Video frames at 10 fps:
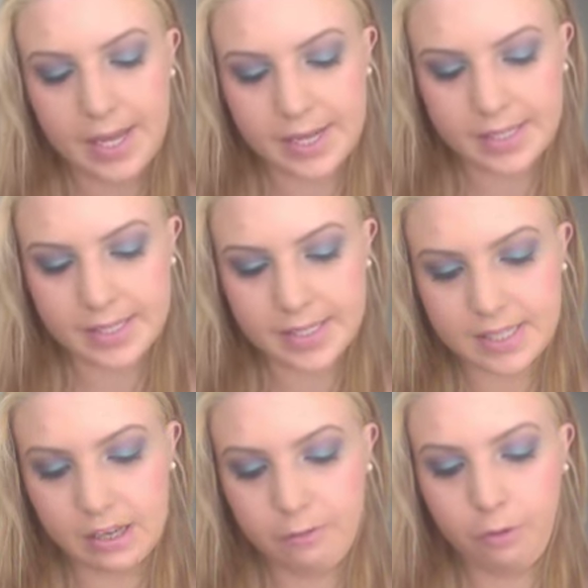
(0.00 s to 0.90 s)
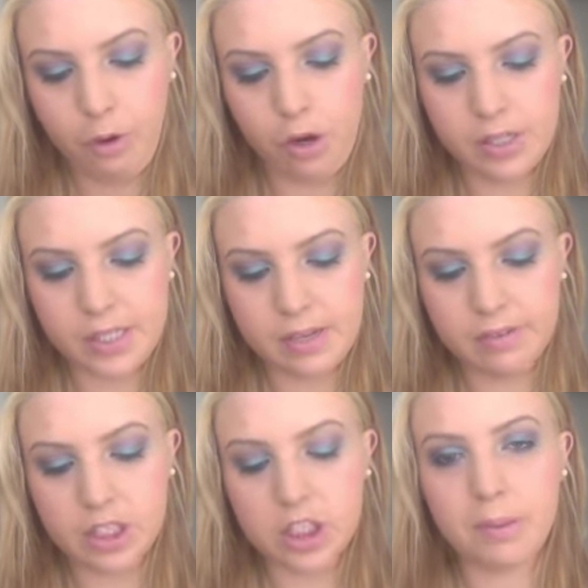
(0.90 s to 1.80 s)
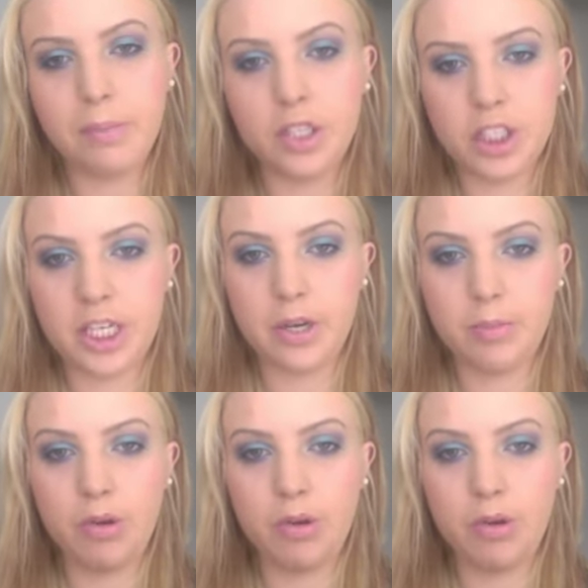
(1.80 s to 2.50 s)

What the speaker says: is the C407 Jumbo Shadow